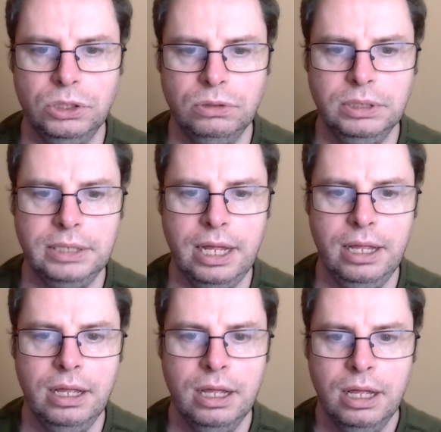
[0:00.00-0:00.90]

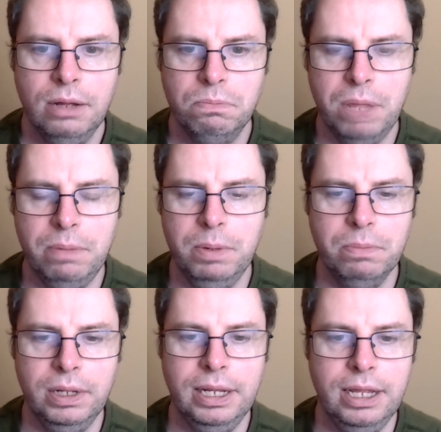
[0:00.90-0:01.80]
Tuesday,
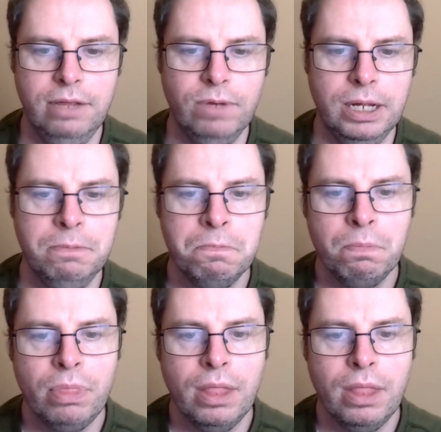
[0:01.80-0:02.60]
maybe Monday evening.